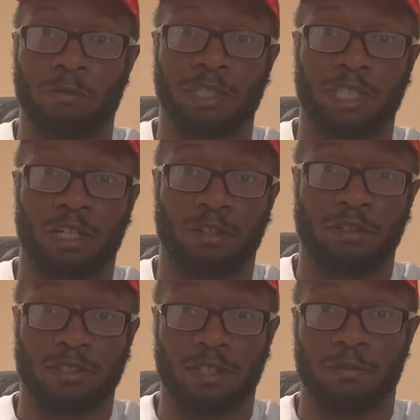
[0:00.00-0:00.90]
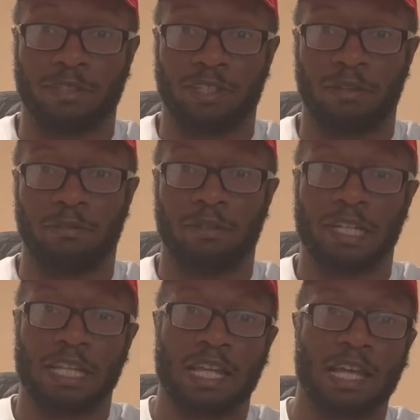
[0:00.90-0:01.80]
of my channel. His name is Safe.
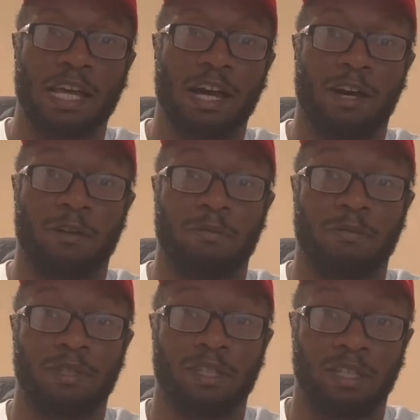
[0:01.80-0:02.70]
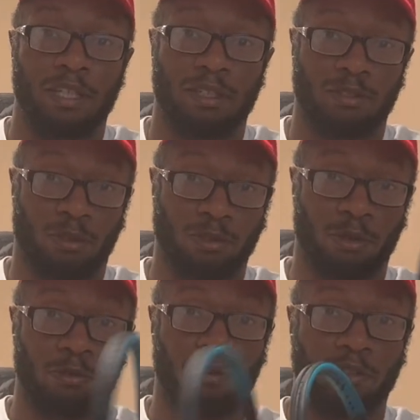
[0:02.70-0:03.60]
He's
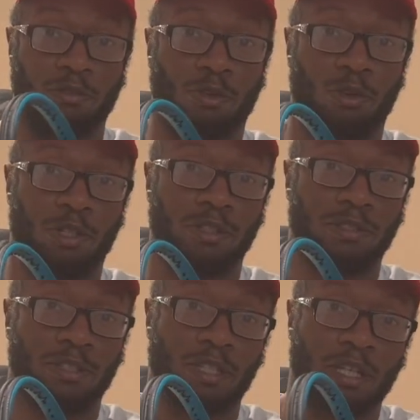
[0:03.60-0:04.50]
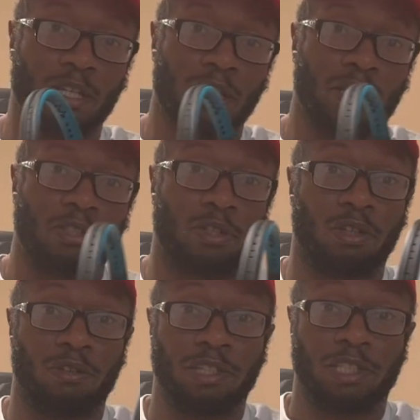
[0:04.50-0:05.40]
also a friend of Corey's. So
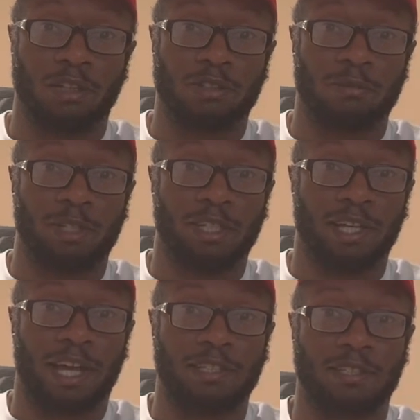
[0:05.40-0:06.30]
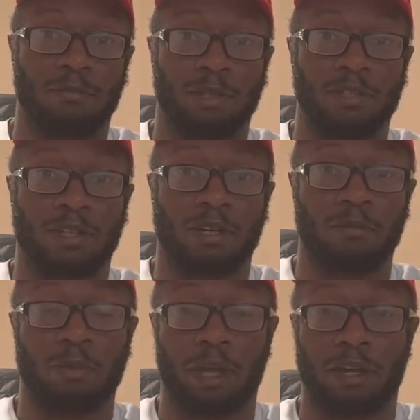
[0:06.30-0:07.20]
he reached out to me asking me to
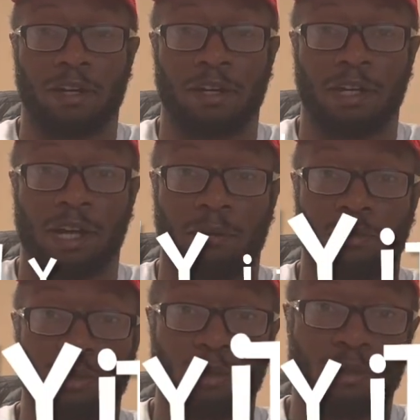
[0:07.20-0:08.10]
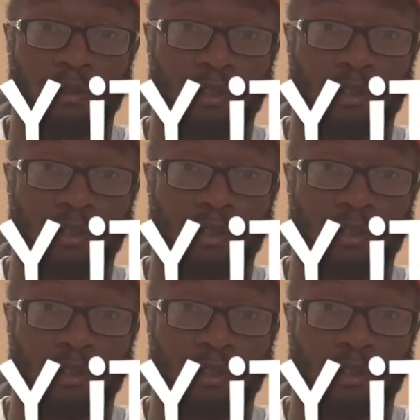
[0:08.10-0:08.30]
compare two of